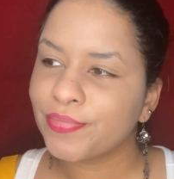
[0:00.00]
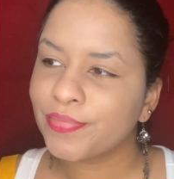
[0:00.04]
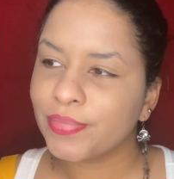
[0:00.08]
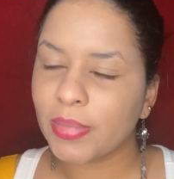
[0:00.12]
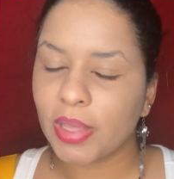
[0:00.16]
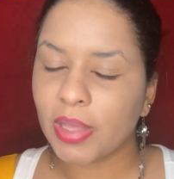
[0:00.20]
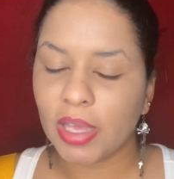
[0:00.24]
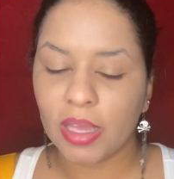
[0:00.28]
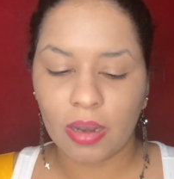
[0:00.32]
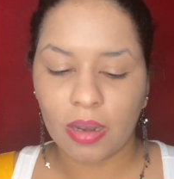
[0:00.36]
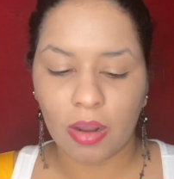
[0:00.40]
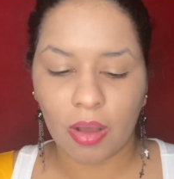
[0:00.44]

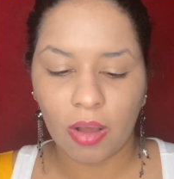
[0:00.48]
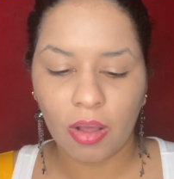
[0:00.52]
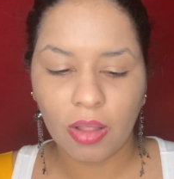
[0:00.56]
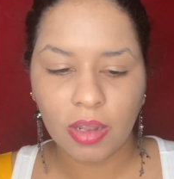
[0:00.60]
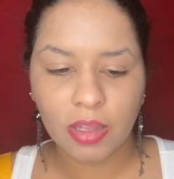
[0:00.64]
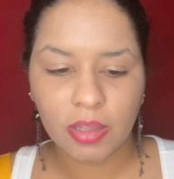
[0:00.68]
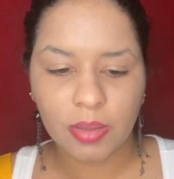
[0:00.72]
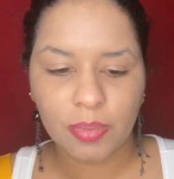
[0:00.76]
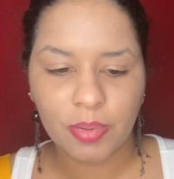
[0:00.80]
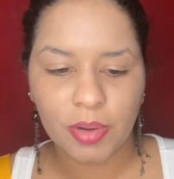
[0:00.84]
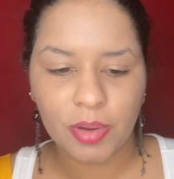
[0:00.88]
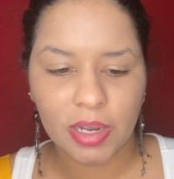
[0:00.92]
And all
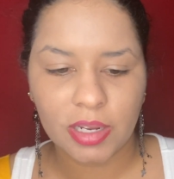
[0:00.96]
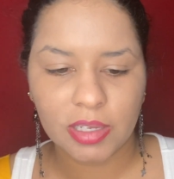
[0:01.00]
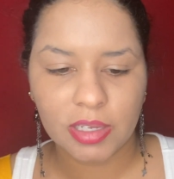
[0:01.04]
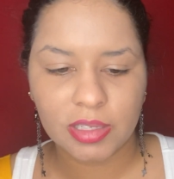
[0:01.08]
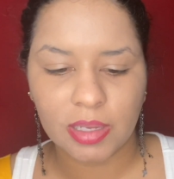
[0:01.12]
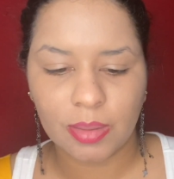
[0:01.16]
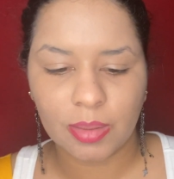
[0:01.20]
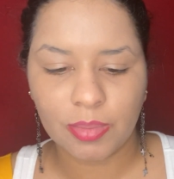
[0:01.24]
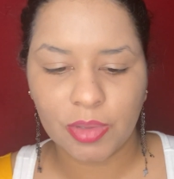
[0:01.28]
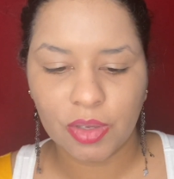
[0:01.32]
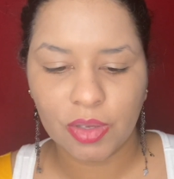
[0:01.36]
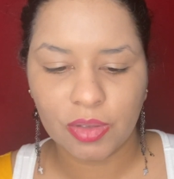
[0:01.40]
of the products
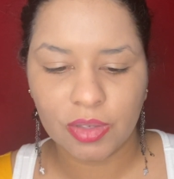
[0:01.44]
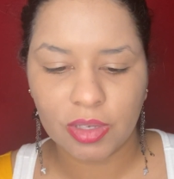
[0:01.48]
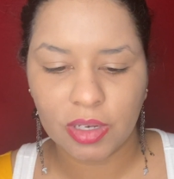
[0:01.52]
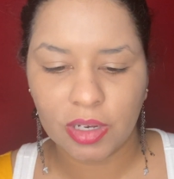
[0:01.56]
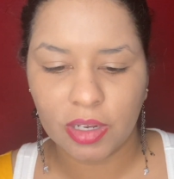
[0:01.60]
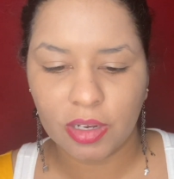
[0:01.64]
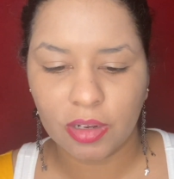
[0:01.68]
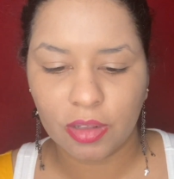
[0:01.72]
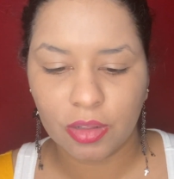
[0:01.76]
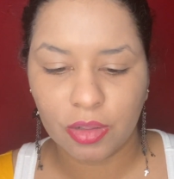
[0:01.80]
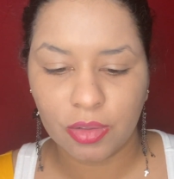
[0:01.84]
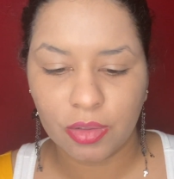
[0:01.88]
I'm using,
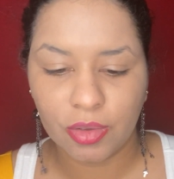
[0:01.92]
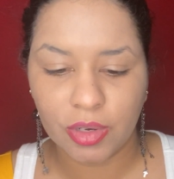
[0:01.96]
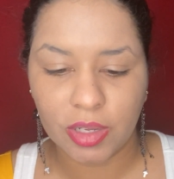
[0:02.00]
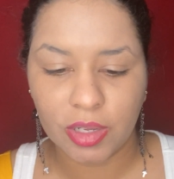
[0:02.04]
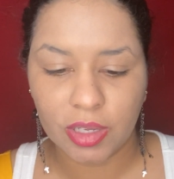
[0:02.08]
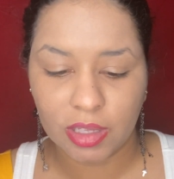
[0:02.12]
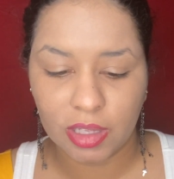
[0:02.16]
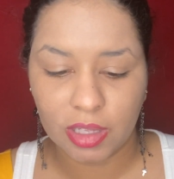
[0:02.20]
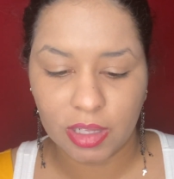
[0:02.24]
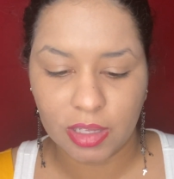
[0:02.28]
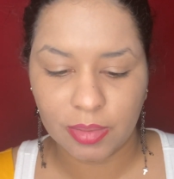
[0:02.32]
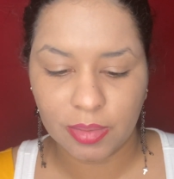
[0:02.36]

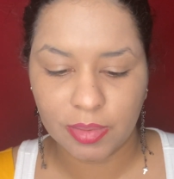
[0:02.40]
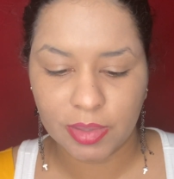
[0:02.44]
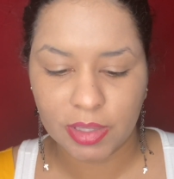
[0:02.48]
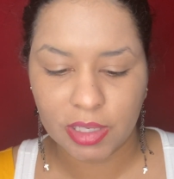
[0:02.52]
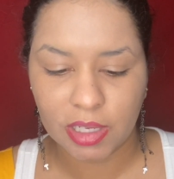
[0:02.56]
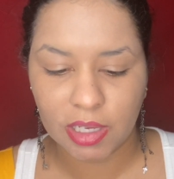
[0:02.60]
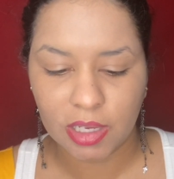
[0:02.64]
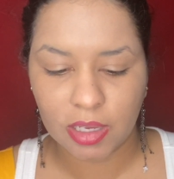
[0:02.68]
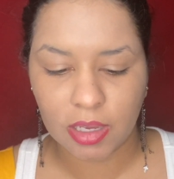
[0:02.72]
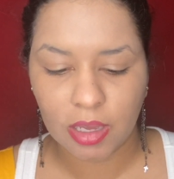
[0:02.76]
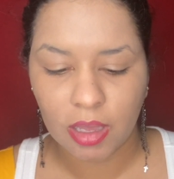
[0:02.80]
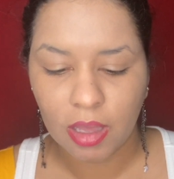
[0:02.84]
including the
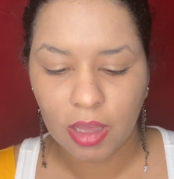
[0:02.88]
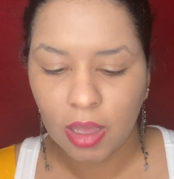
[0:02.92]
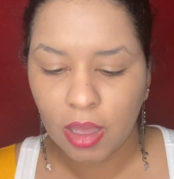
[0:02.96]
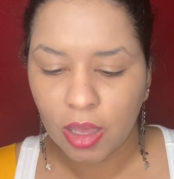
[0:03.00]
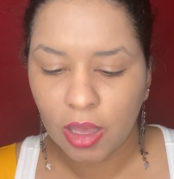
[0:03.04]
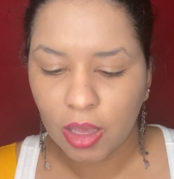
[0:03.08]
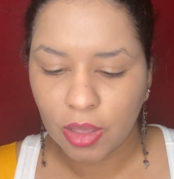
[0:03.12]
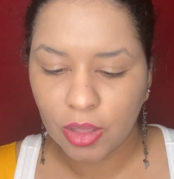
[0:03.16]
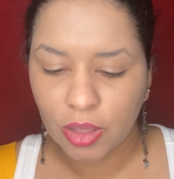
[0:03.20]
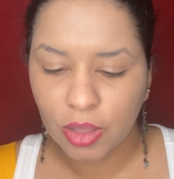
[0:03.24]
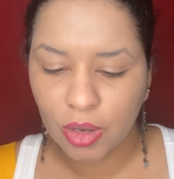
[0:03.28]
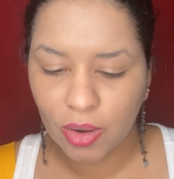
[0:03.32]
lipstick,
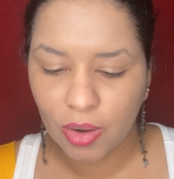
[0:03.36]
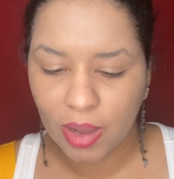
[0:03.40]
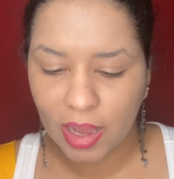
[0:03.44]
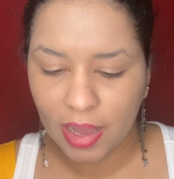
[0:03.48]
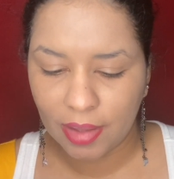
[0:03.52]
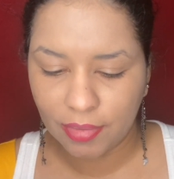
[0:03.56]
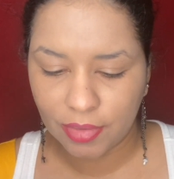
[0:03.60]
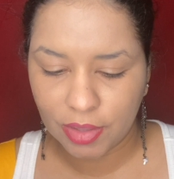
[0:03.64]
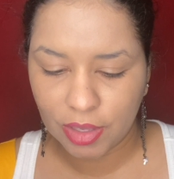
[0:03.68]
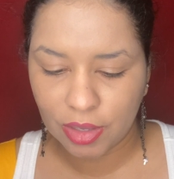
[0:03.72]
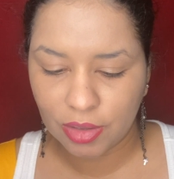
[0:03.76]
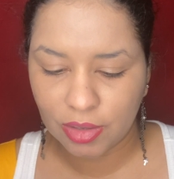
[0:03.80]
you don't
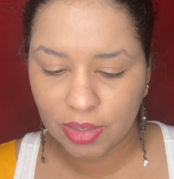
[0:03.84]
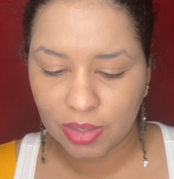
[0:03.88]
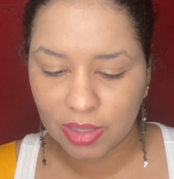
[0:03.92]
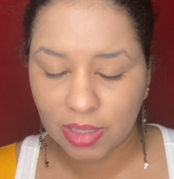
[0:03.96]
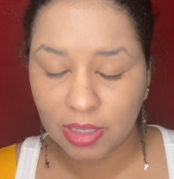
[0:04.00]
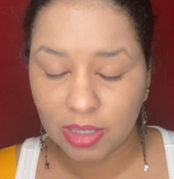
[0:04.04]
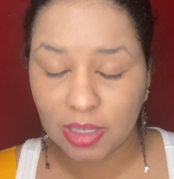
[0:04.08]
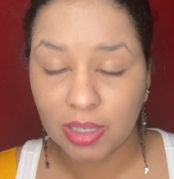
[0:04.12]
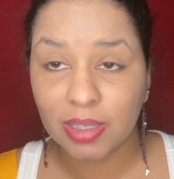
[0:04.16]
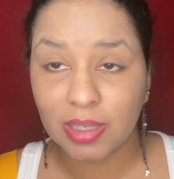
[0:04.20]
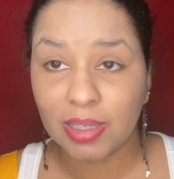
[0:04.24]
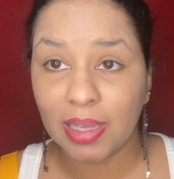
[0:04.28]
have to use
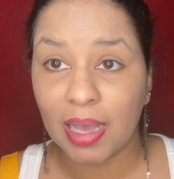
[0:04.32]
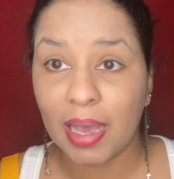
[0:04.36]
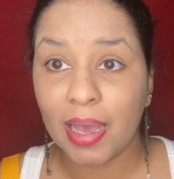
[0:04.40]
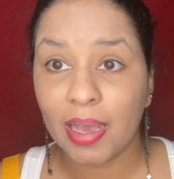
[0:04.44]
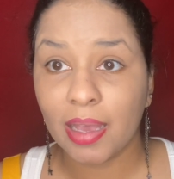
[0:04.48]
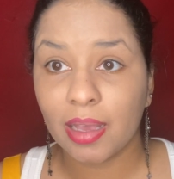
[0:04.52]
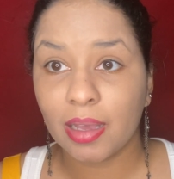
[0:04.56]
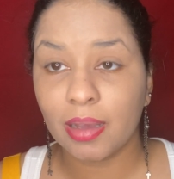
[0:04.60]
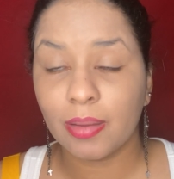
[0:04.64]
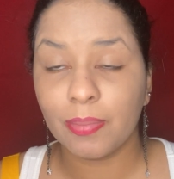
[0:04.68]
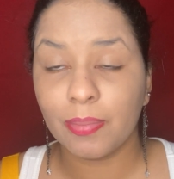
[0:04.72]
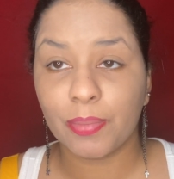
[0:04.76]
this
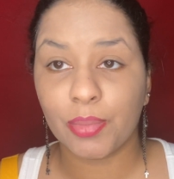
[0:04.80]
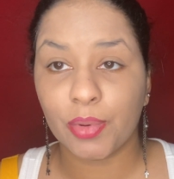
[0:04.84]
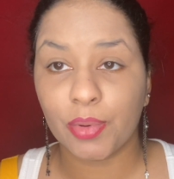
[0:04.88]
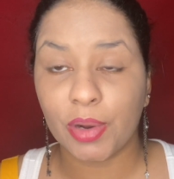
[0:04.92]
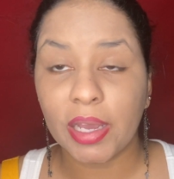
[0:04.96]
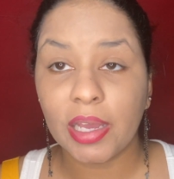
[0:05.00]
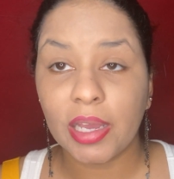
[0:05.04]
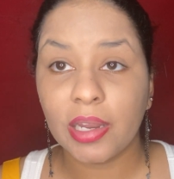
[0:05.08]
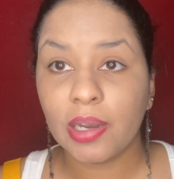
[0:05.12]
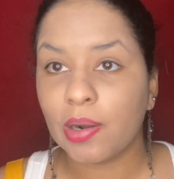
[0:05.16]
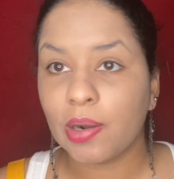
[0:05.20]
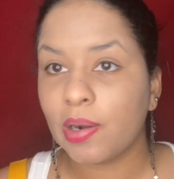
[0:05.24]
exact
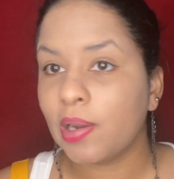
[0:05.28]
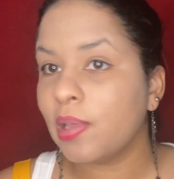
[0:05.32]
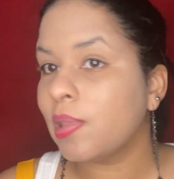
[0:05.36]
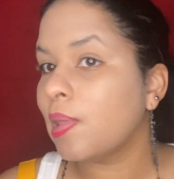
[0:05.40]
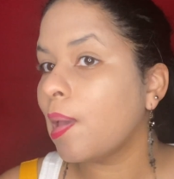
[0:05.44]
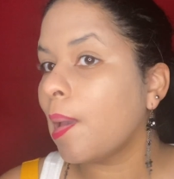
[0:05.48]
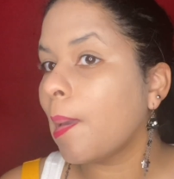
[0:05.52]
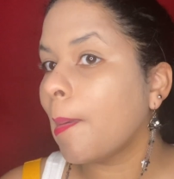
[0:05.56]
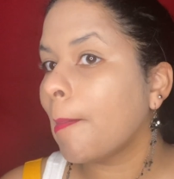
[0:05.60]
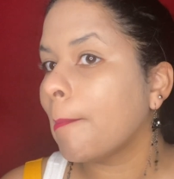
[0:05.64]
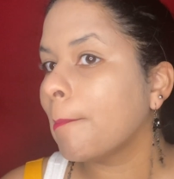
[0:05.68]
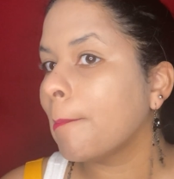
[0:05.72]
brand or
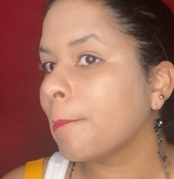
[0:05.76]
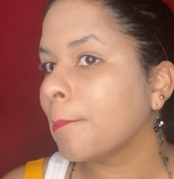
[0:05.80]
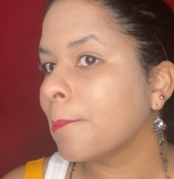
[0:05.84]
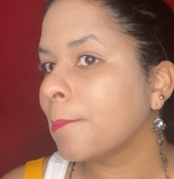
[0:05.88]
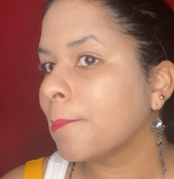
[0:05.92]
anything.